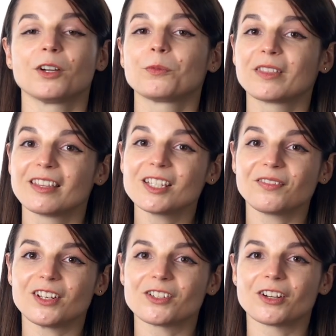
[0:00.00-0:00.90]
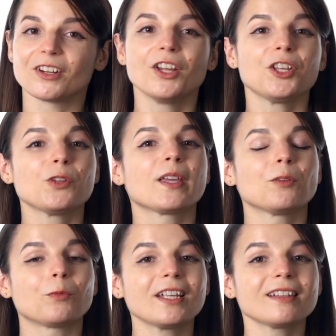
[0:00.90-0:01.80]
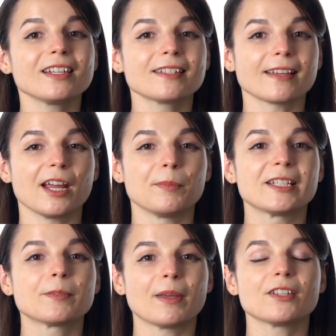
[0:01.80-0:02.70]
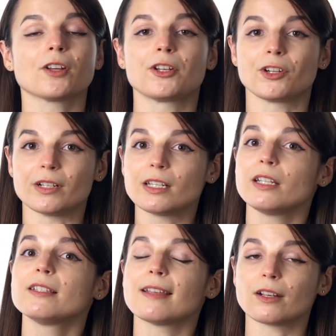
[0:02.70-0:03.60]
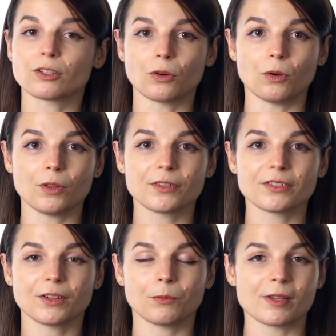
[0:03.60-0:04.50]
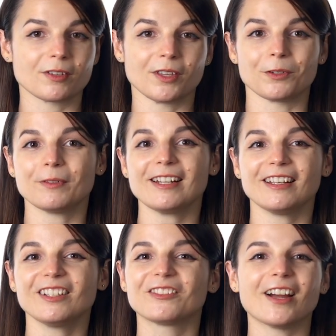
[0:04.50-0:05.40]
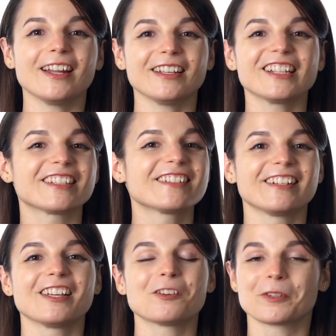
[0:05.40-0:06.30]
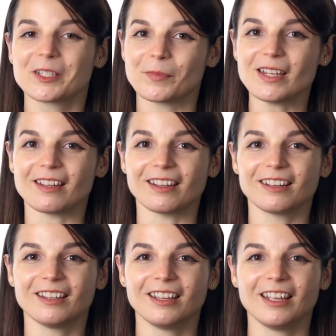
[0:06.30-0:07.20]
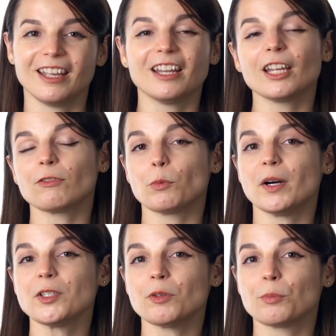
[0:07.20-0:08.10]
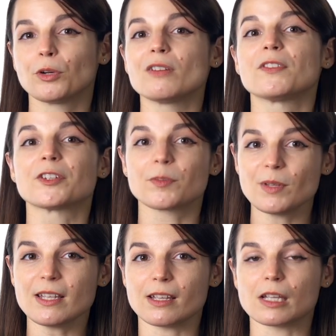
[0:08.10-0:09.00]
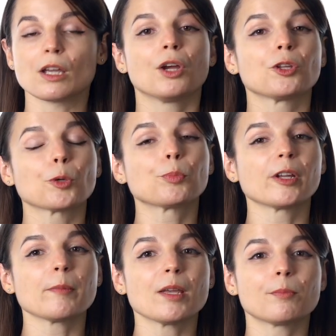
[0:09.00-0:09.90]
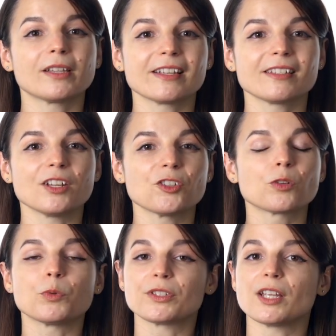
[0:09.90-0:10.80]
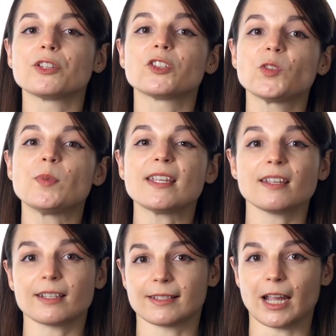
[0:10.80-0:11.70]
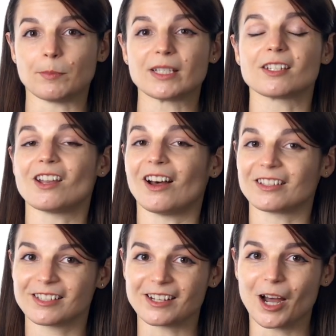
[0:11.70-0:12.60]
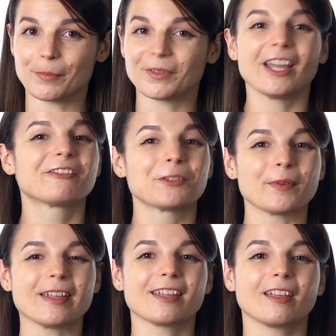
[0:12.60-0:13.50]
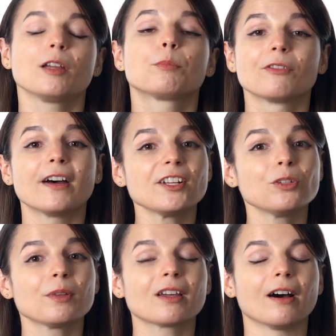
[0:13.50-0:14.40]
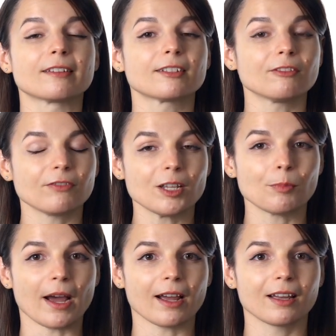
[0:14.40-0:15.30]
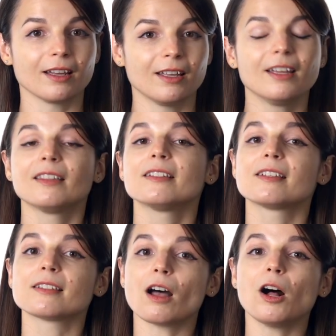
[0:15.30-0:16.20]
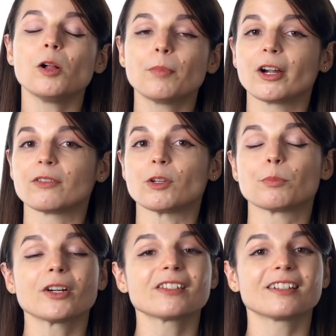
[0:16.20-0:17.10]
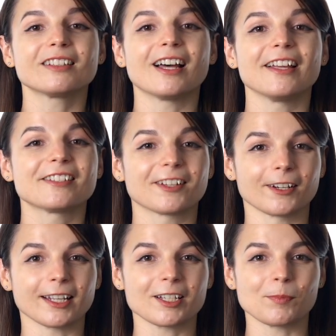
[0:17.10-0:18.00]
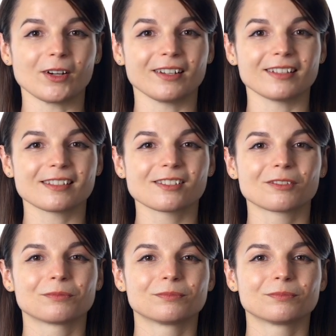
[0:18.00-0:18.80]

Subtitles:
With this feature, you get weekly assignments based on your needs and goals, whether they're reading, writing, listening, or speaking. If you want to improve your speaking, your Premium Plus teacher will send you speaking assignments non-stop every week and provide you with constant feedback. This is all part of your personalized learning experience.